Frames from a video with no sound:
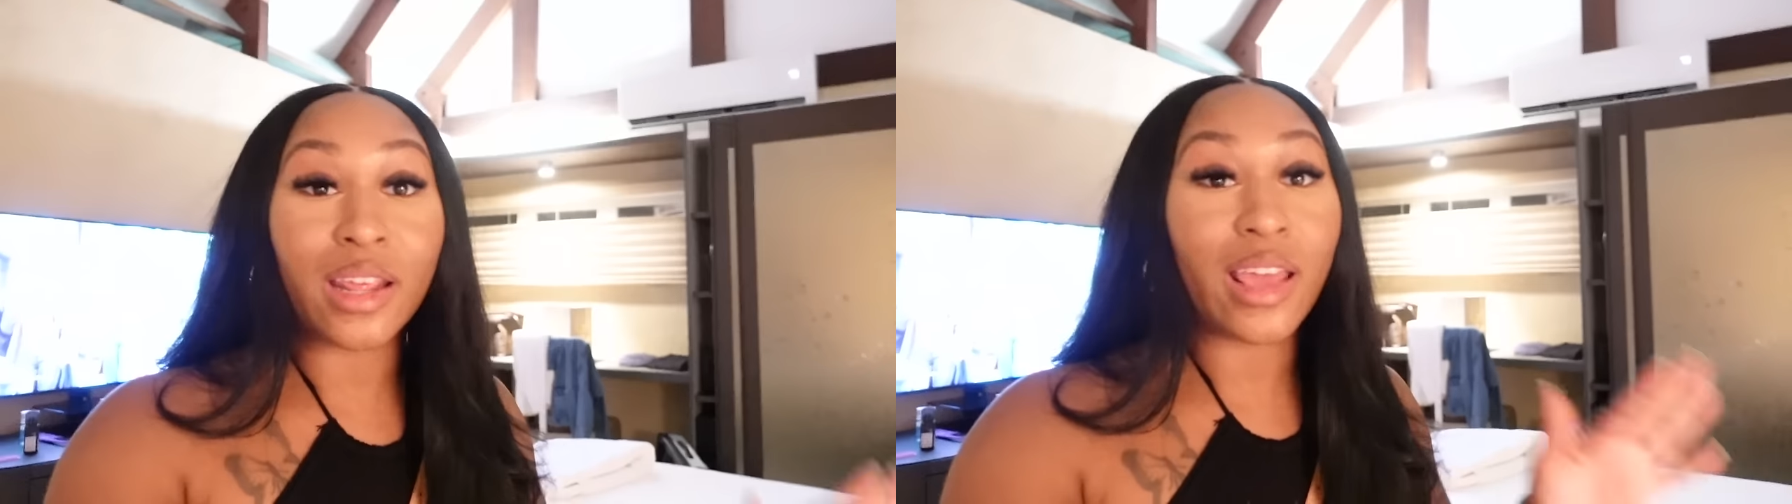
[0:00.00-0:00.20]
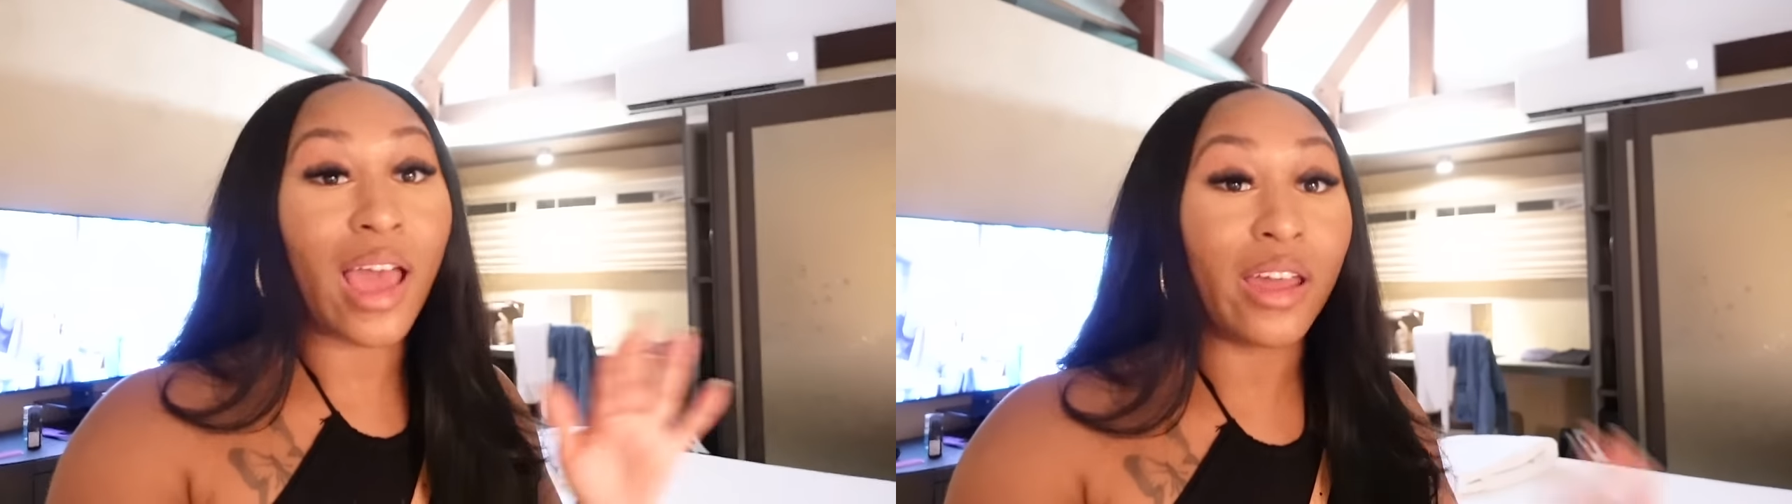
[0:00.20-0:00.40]

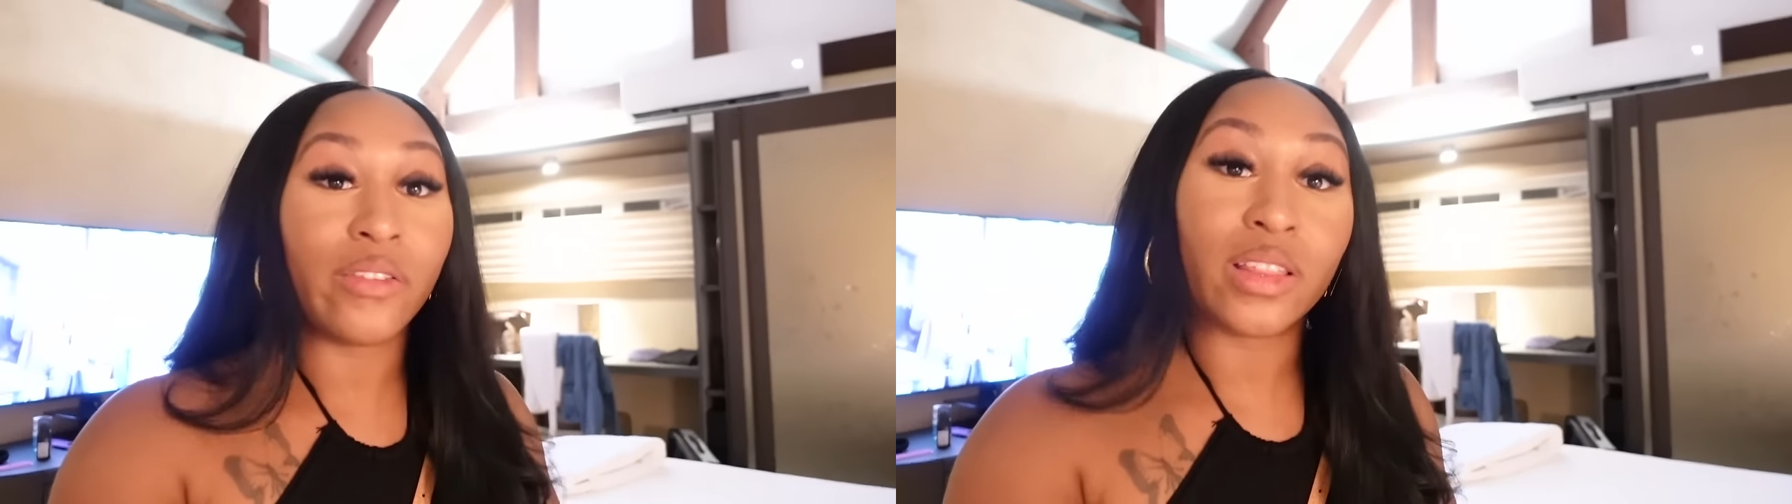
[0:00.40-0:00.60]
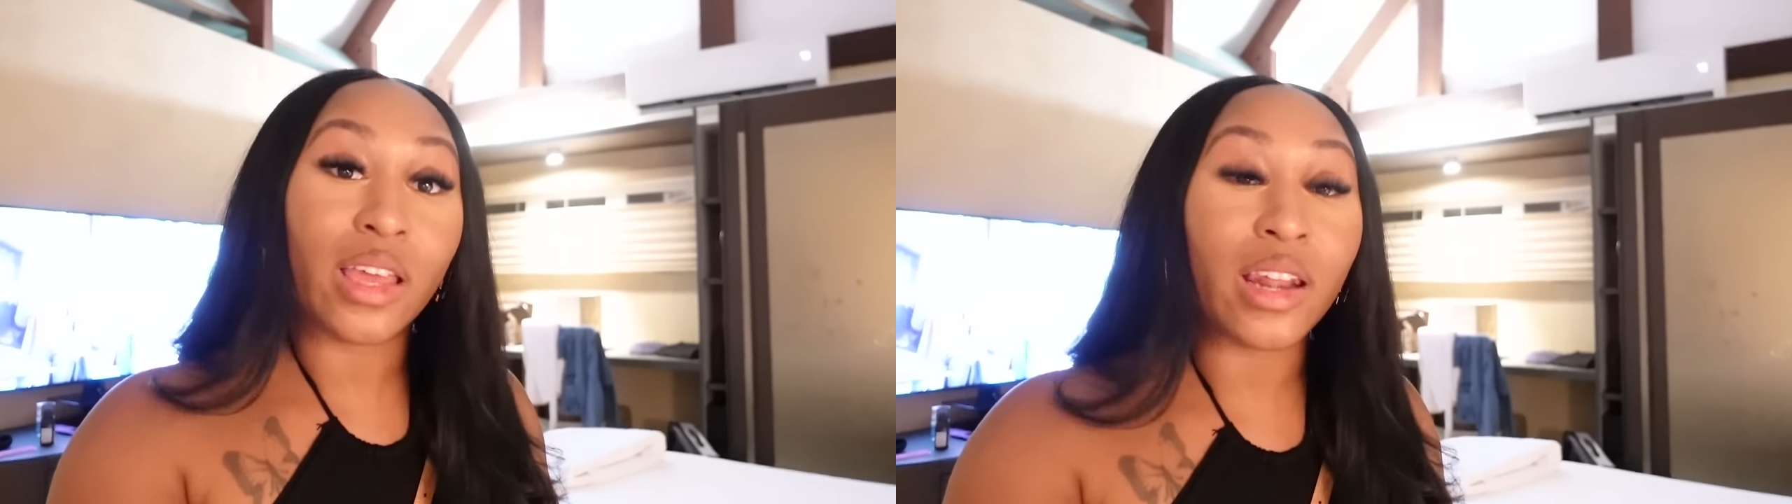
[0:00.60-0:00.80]
and got
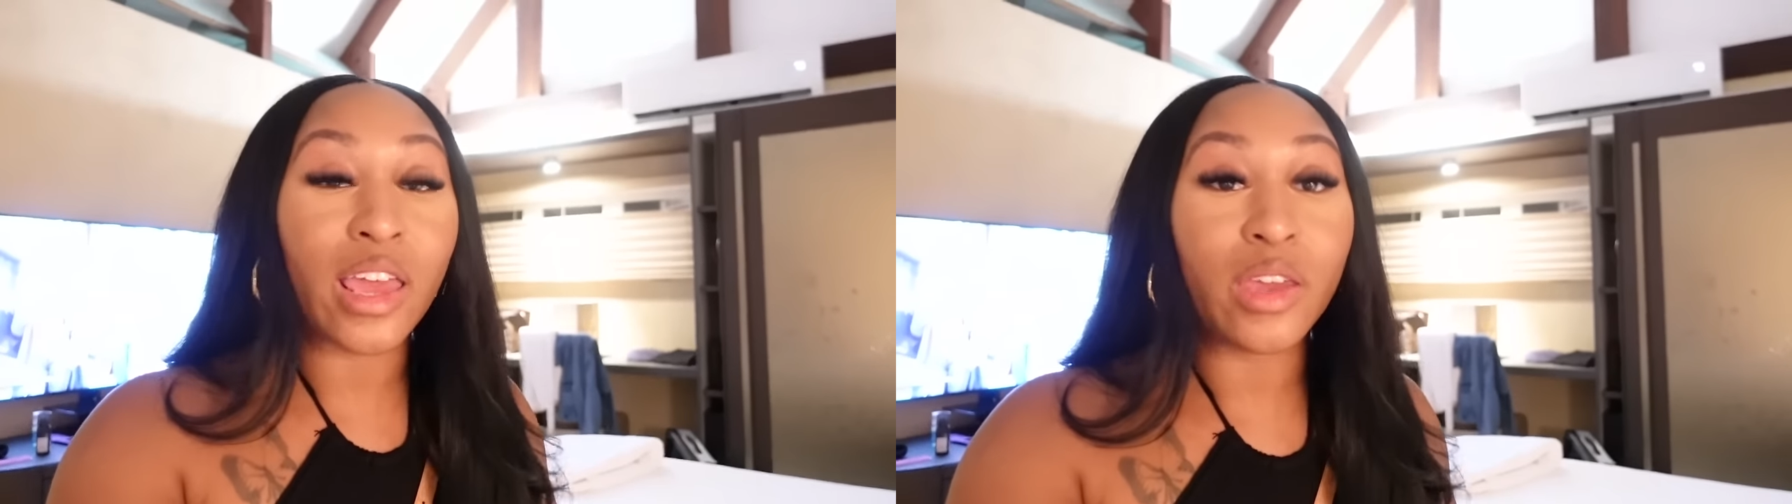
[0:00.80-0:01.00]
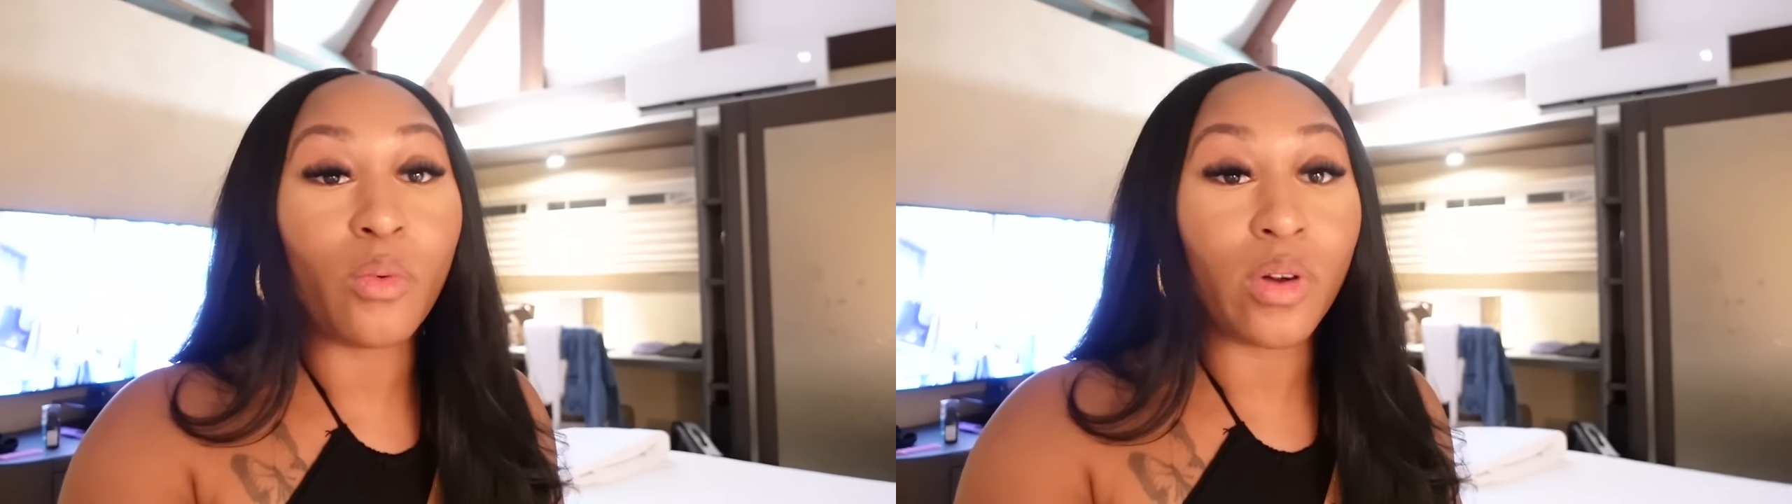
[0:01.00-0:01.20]
everything that
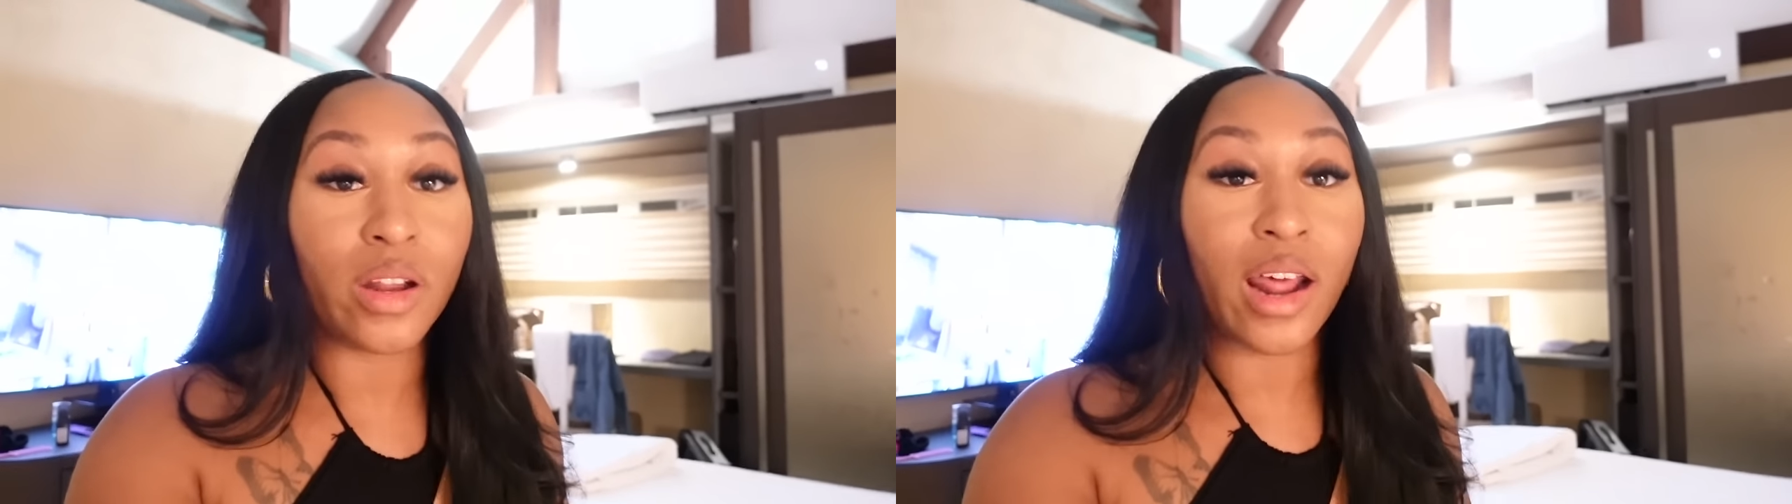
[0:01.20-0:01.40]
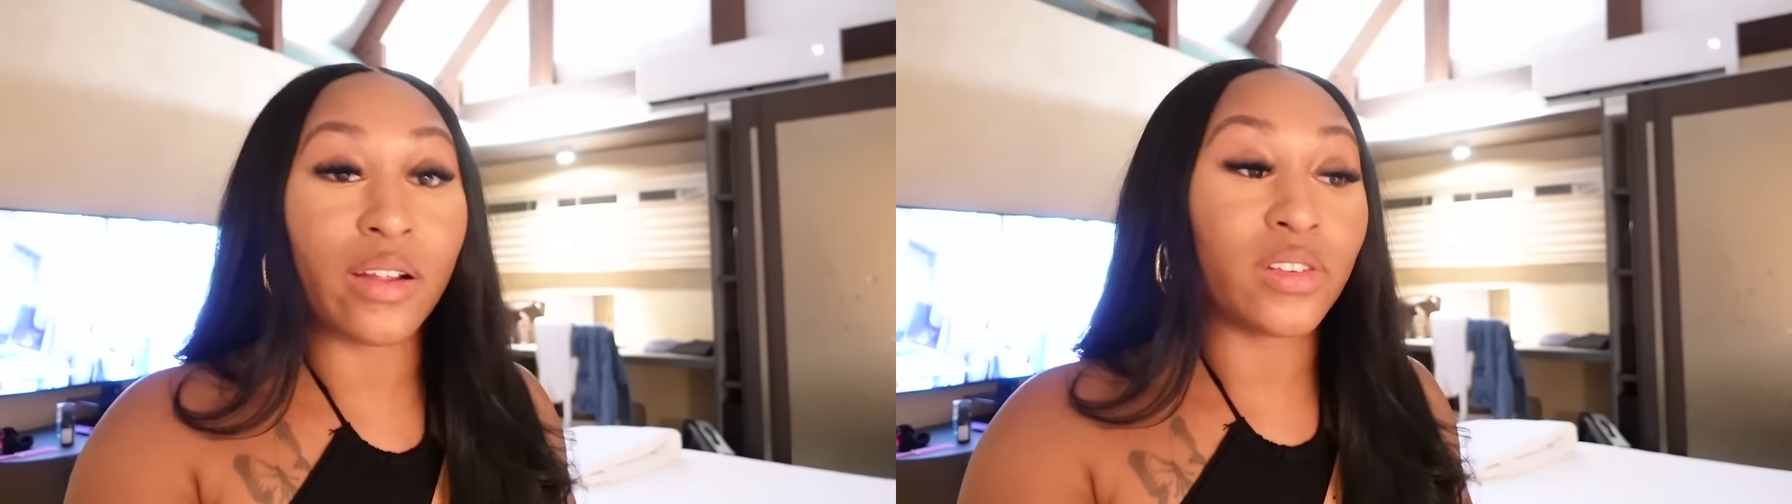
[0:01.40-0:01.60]
he
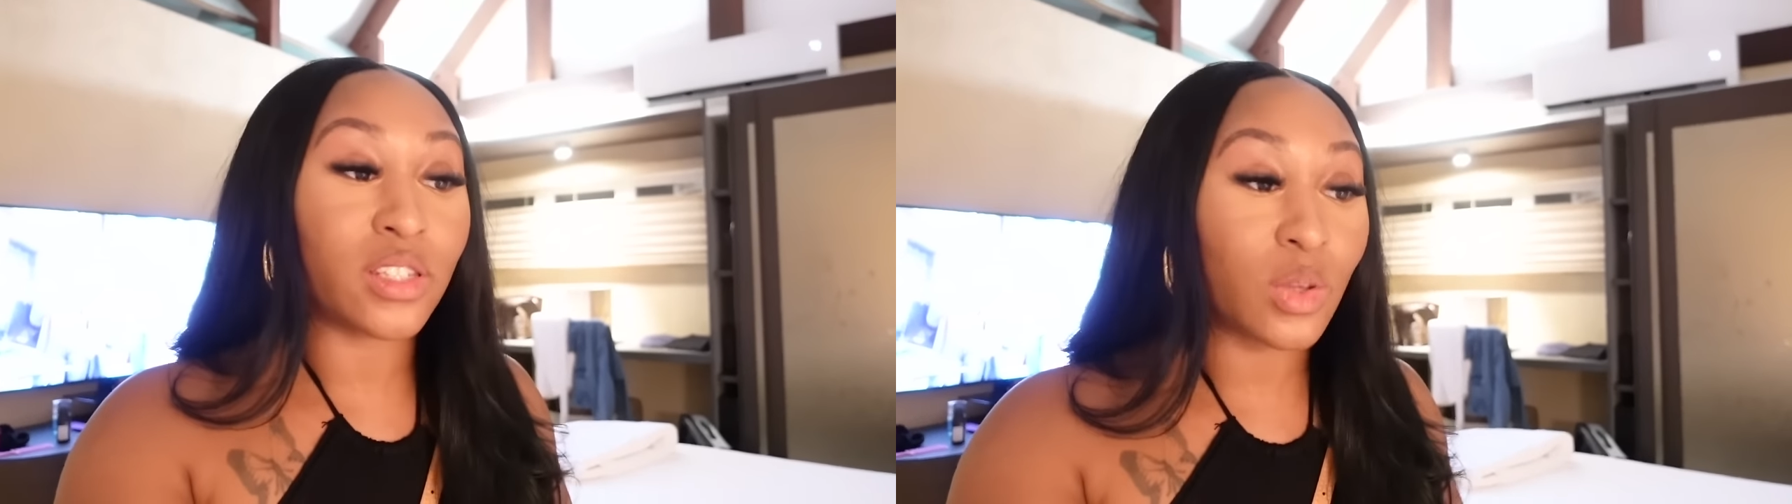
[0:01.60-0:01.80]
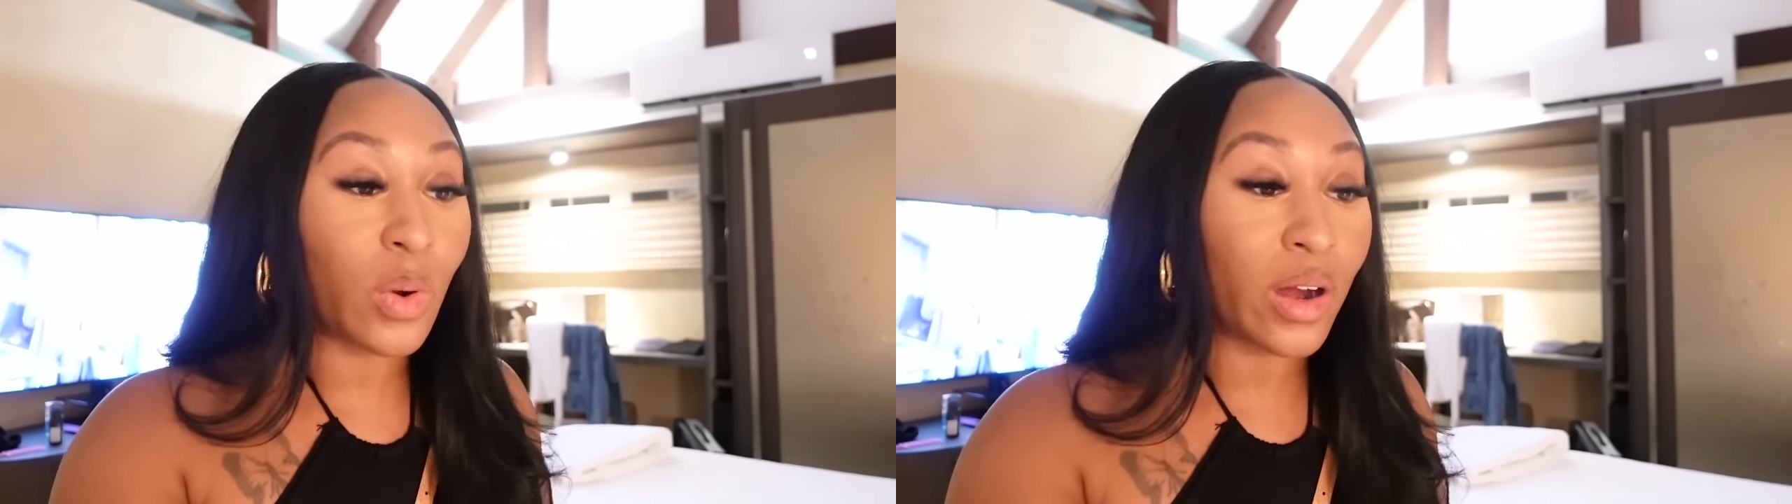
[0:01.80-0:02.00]
wanted out of the
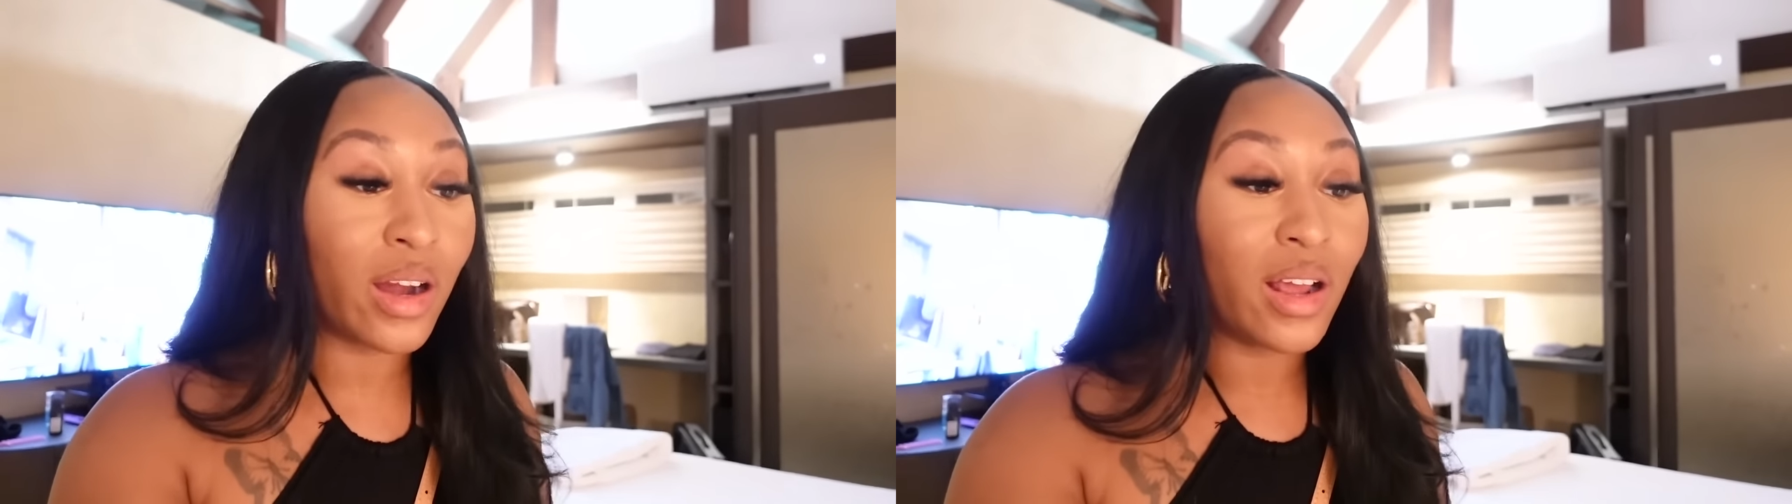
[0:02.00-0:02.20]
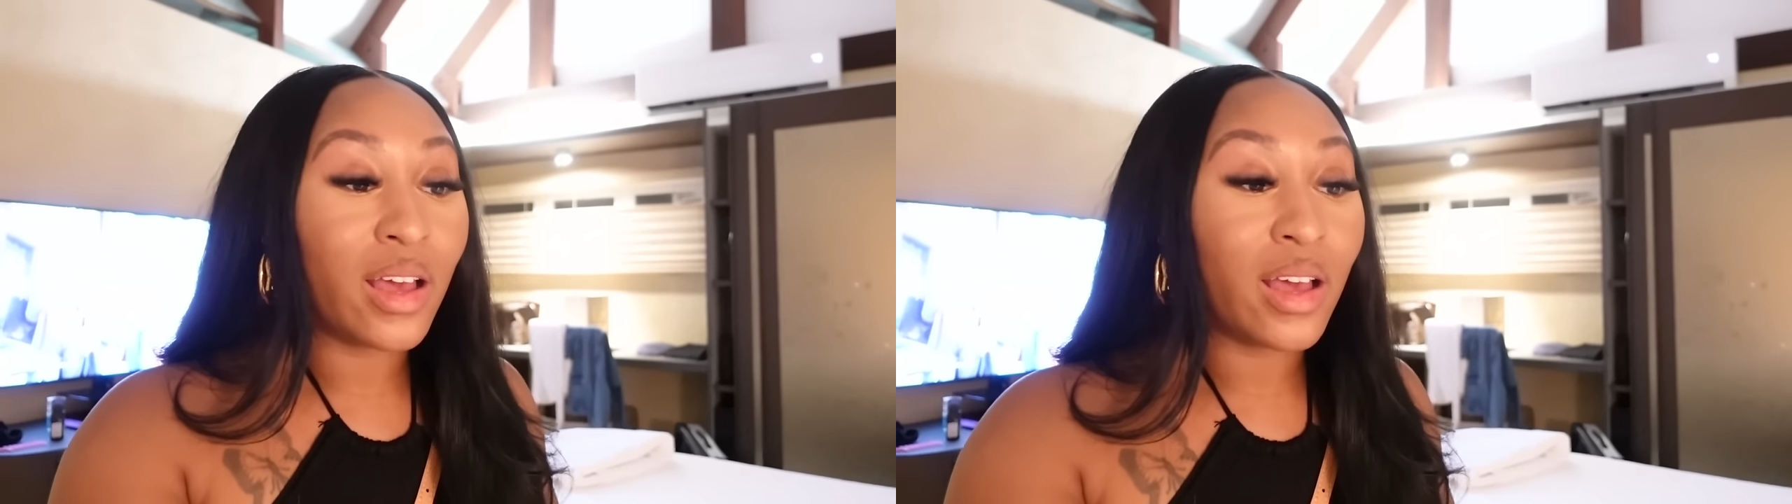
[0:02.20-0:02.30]
store.